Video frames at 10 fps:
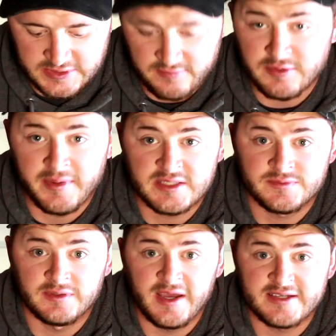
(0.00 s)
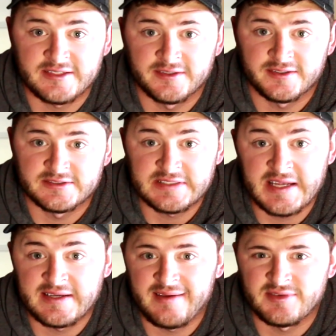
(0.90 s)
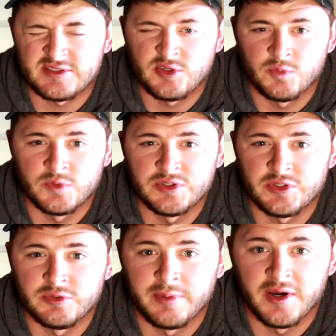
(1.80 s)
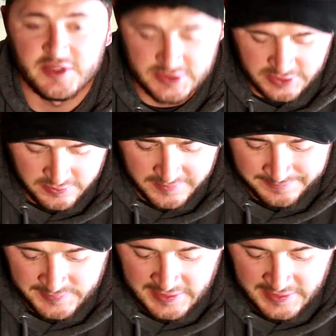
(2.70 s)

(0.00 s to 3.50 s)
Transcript: saving the best for last here because it's kind of have a 1-2 punch to it,